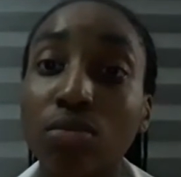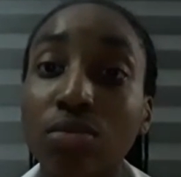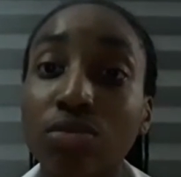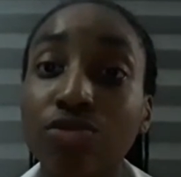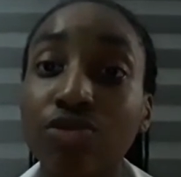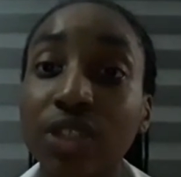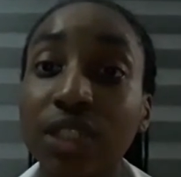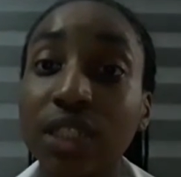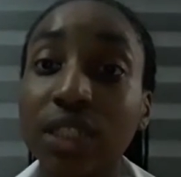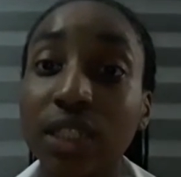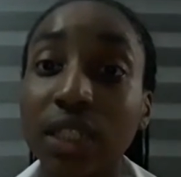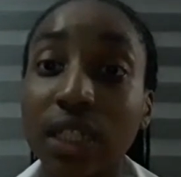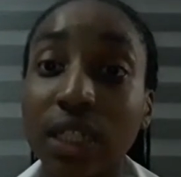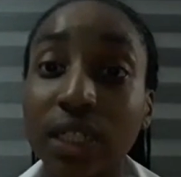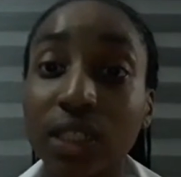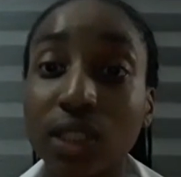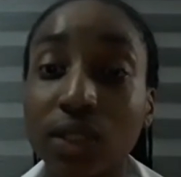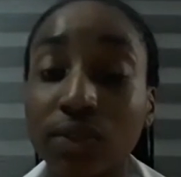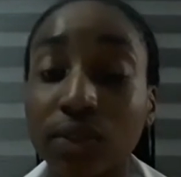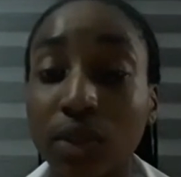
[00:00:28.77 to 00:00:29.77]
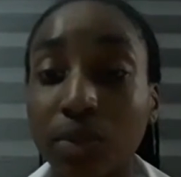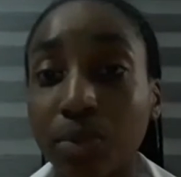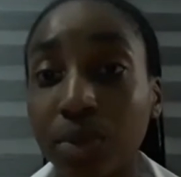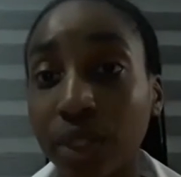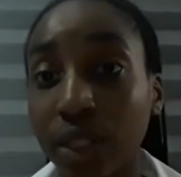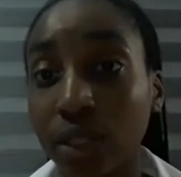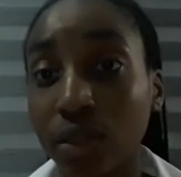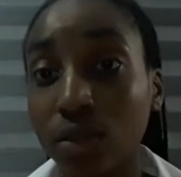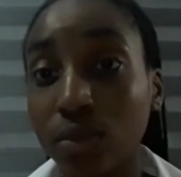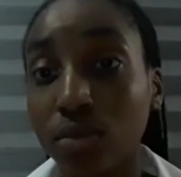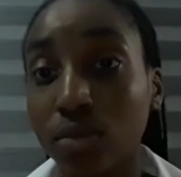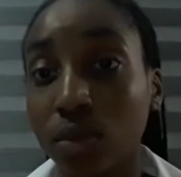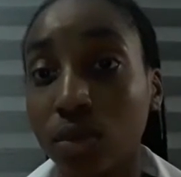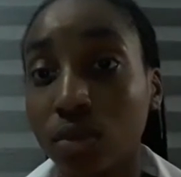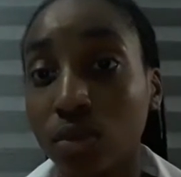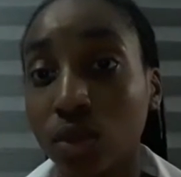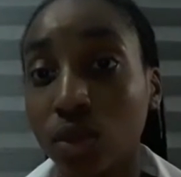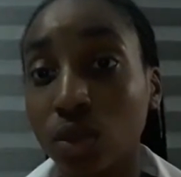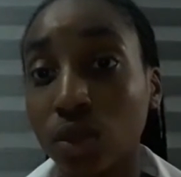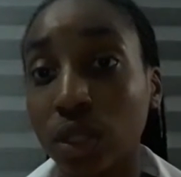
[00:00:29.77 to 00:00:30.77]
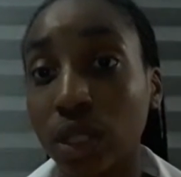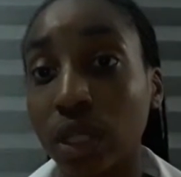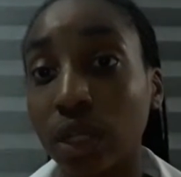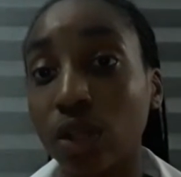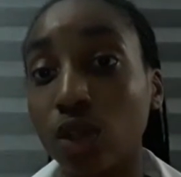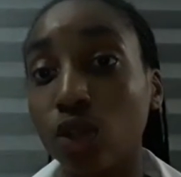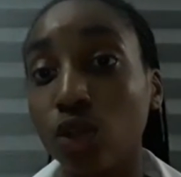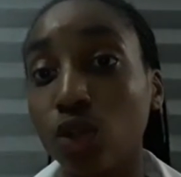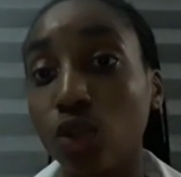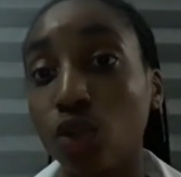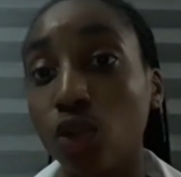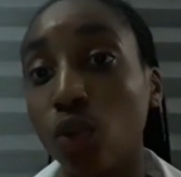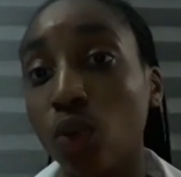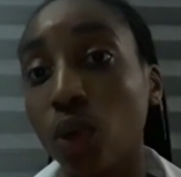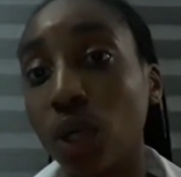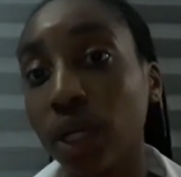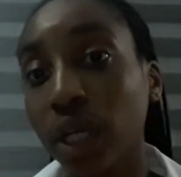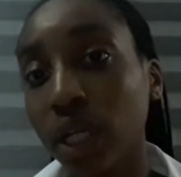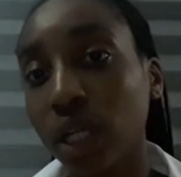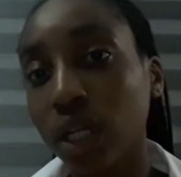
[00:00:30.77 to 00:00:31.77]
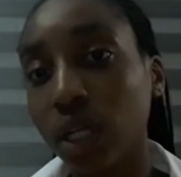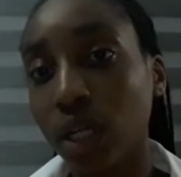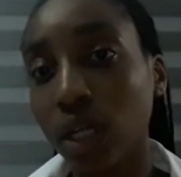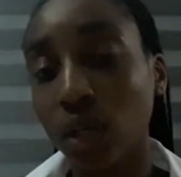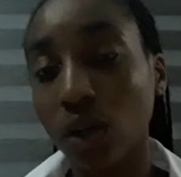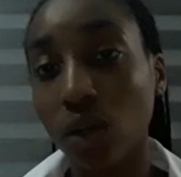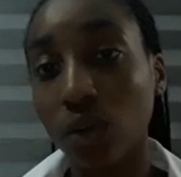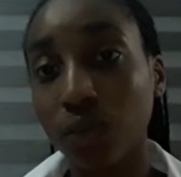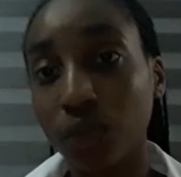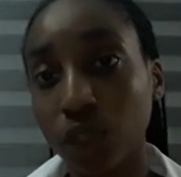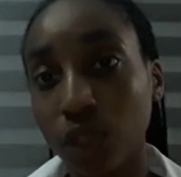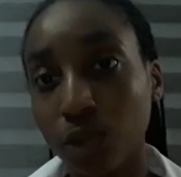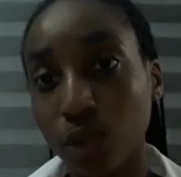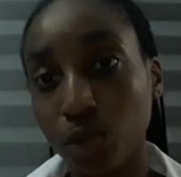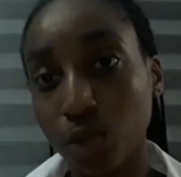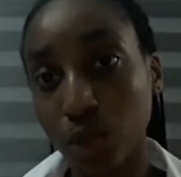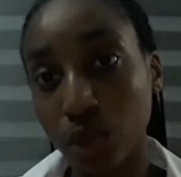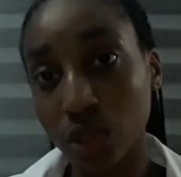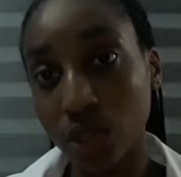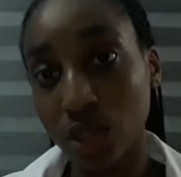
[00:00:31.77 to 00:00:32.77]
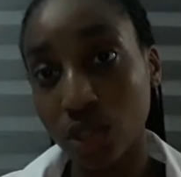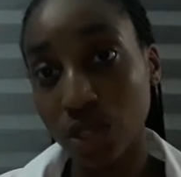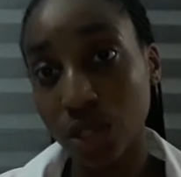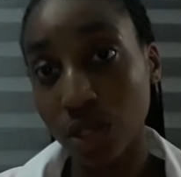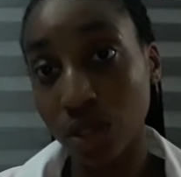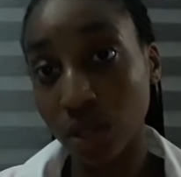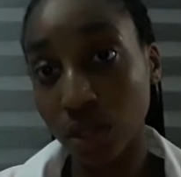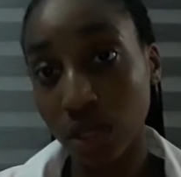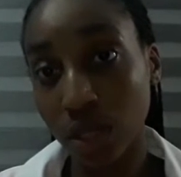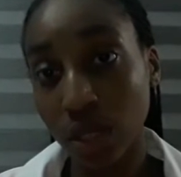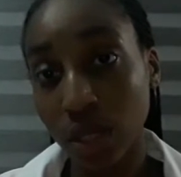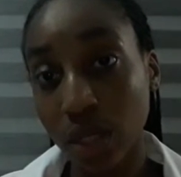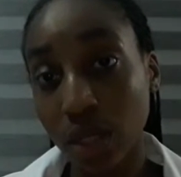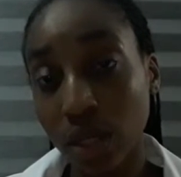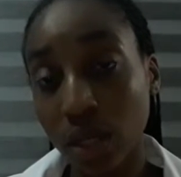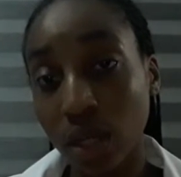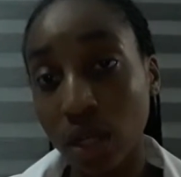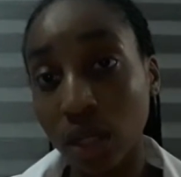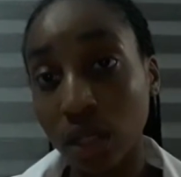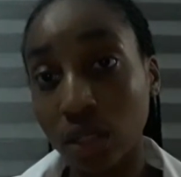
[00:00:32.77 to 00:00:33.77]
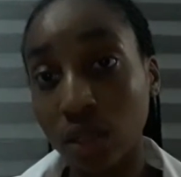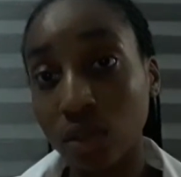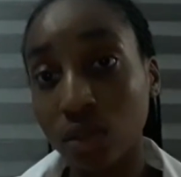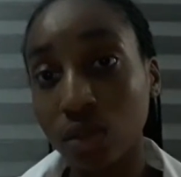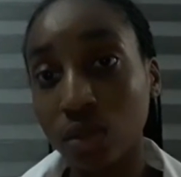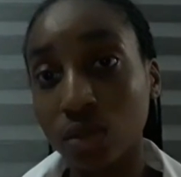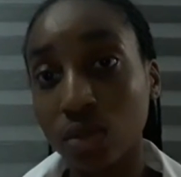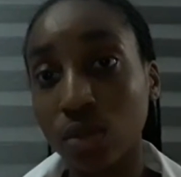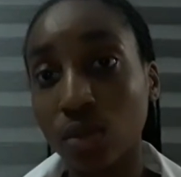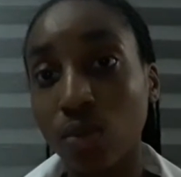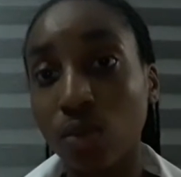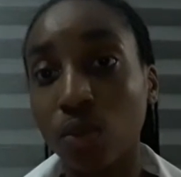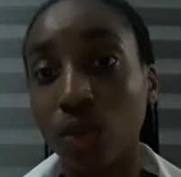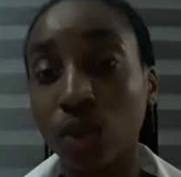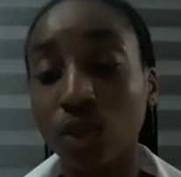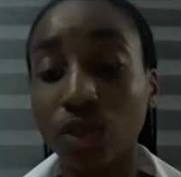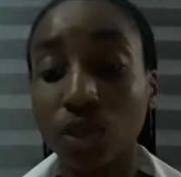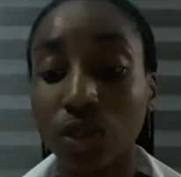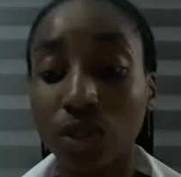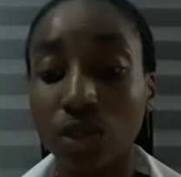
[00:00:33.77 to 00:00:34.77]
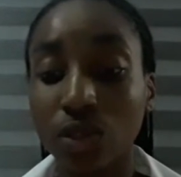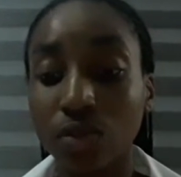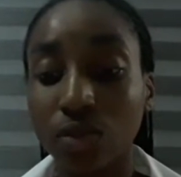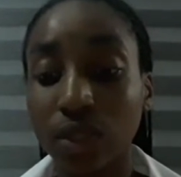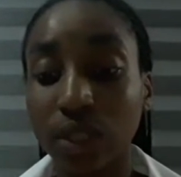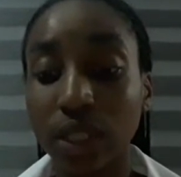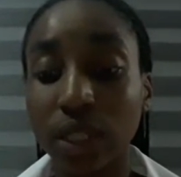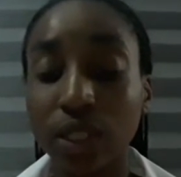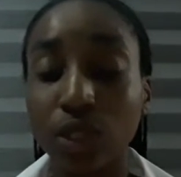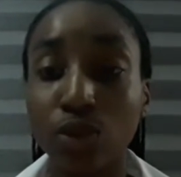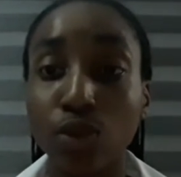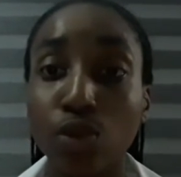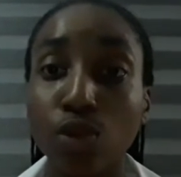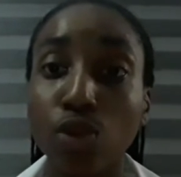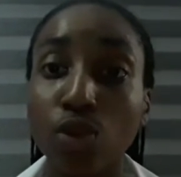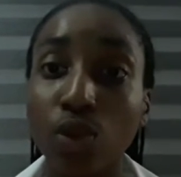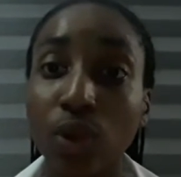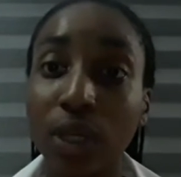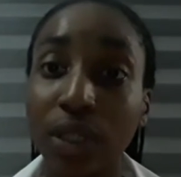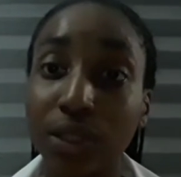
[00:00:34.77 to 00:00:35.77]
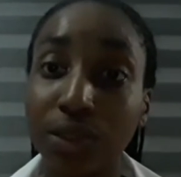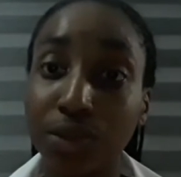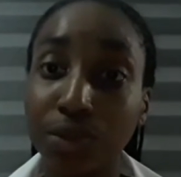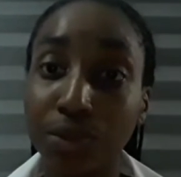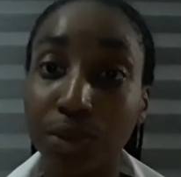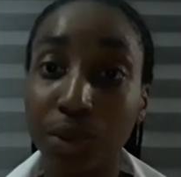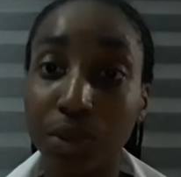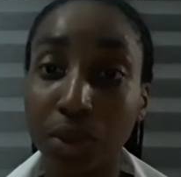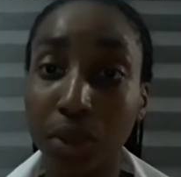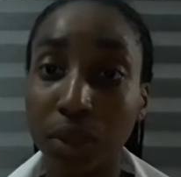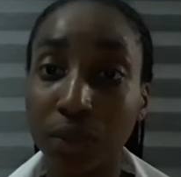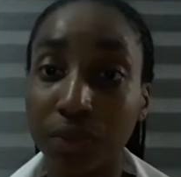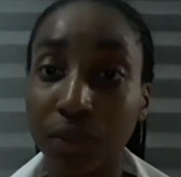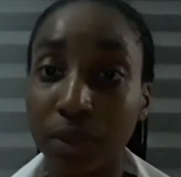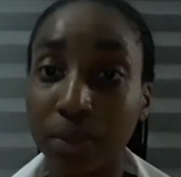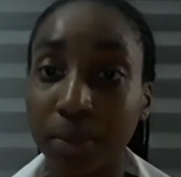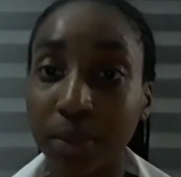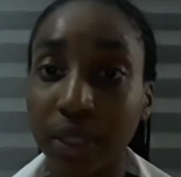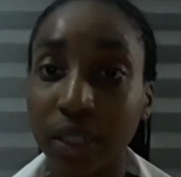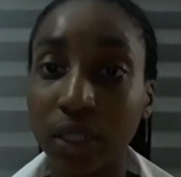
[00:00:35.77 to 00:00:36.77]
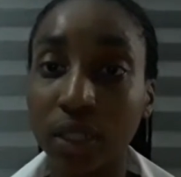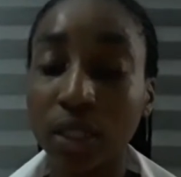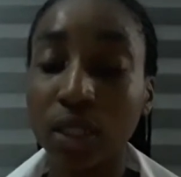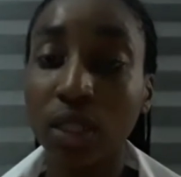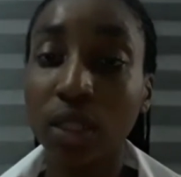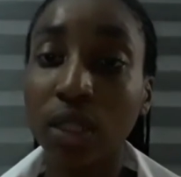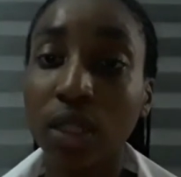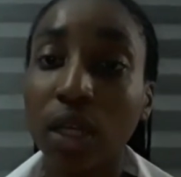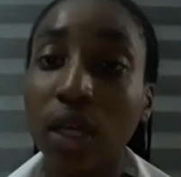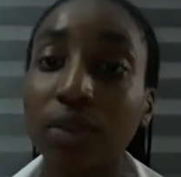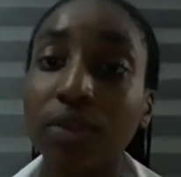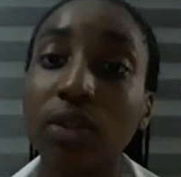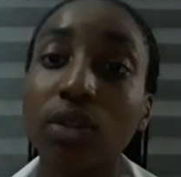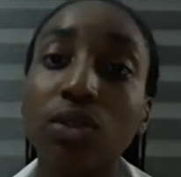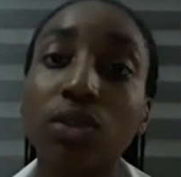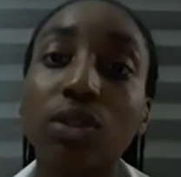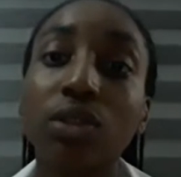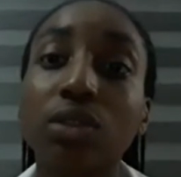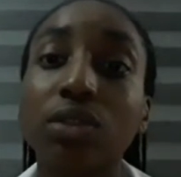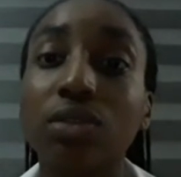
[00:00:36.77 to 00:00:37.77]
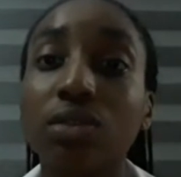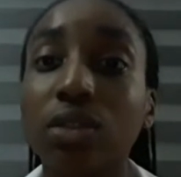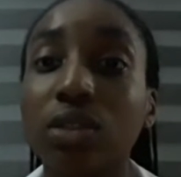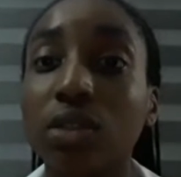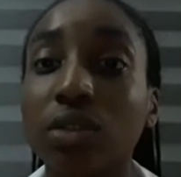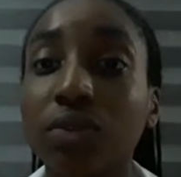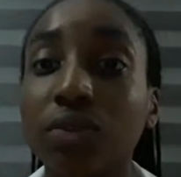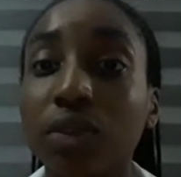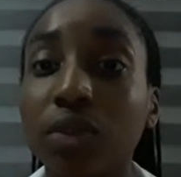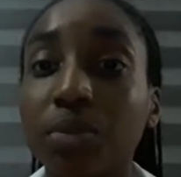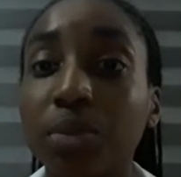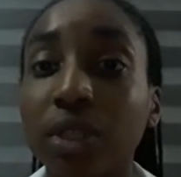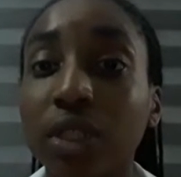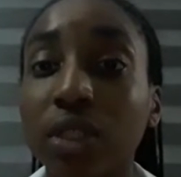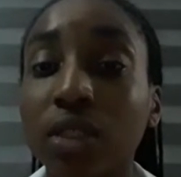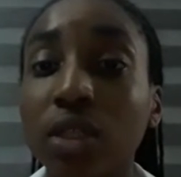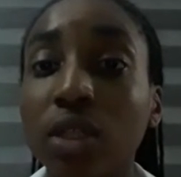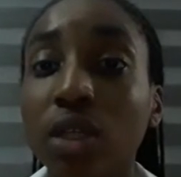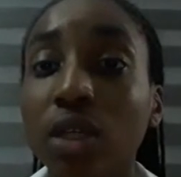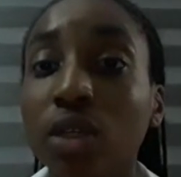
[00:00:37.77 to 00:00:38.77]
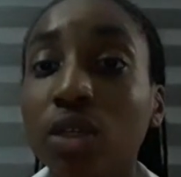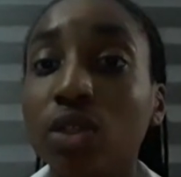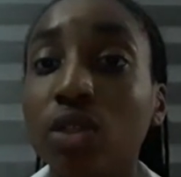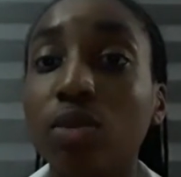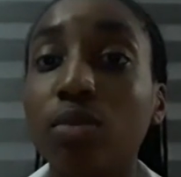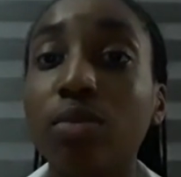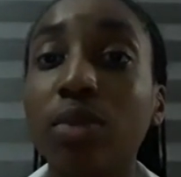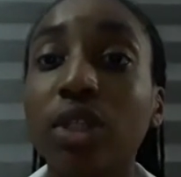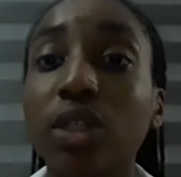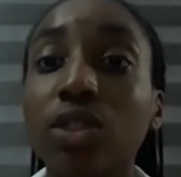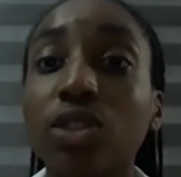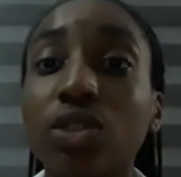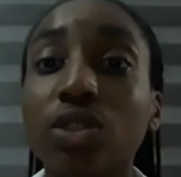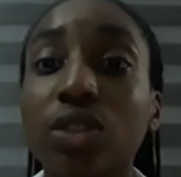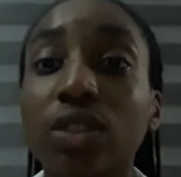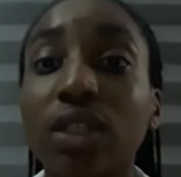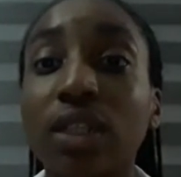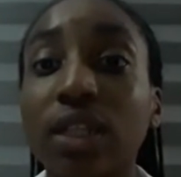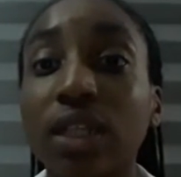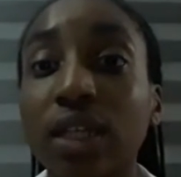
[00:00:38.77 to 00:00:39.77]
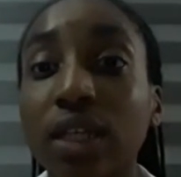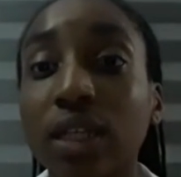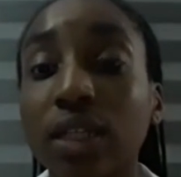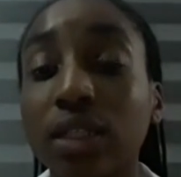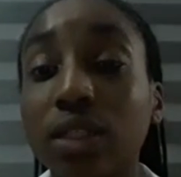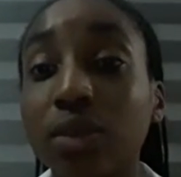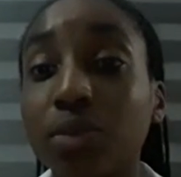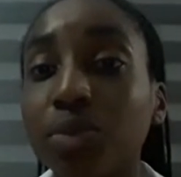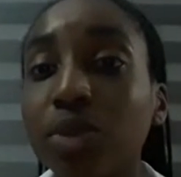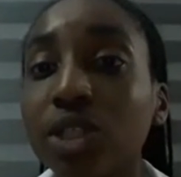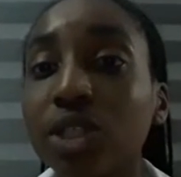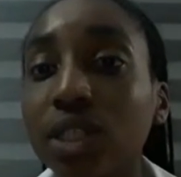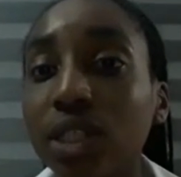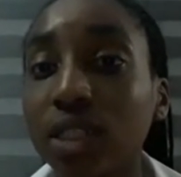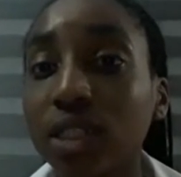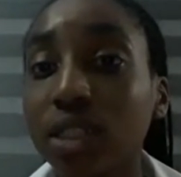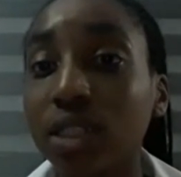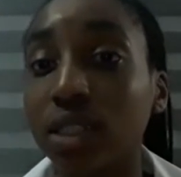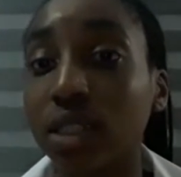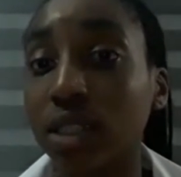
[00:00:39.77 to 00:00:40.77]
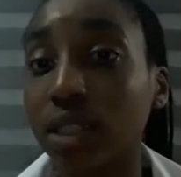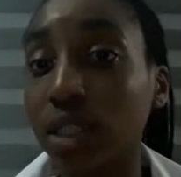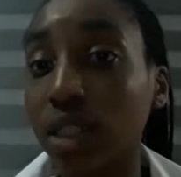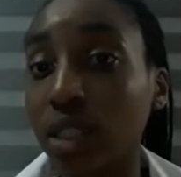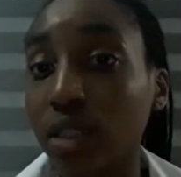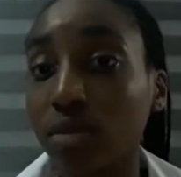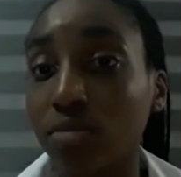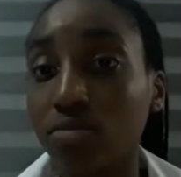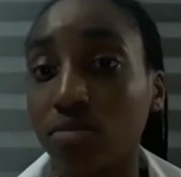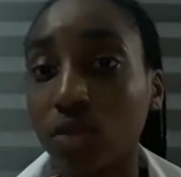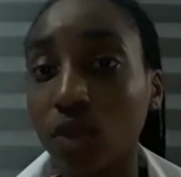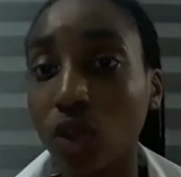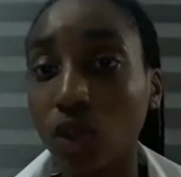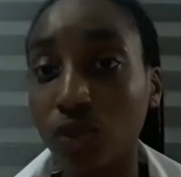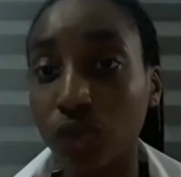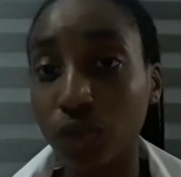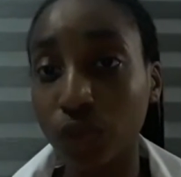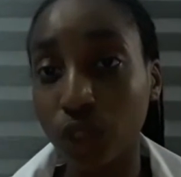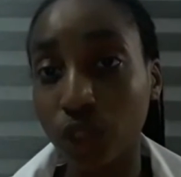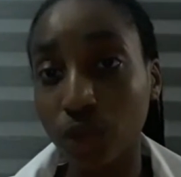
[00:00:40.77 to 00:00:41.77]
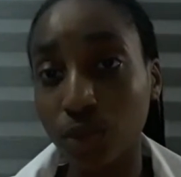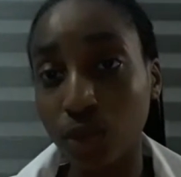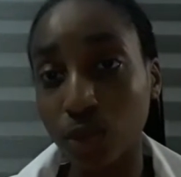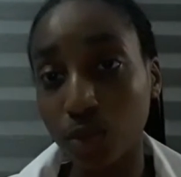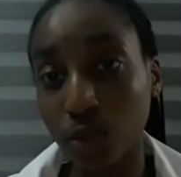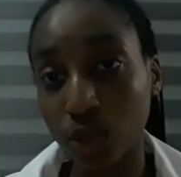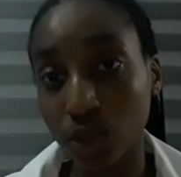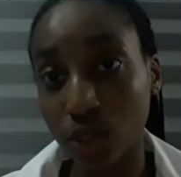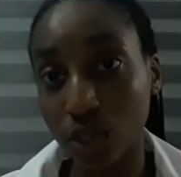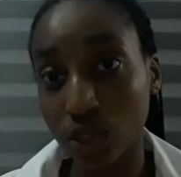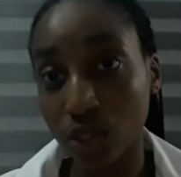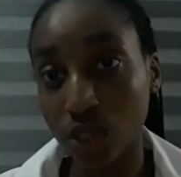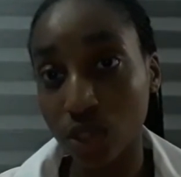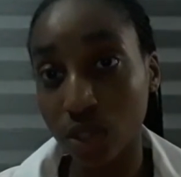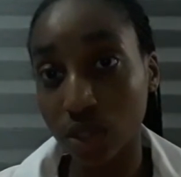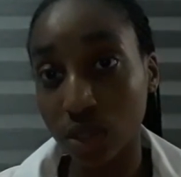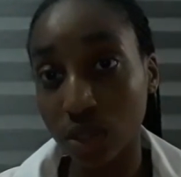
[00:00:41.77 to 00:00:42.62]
raising the height of the bed so that you're working in a comfortable position. And also once you're done with that, you lower the rails of the bed. After lowering the rails of the bed, you make sure that the patient is in a comfortable position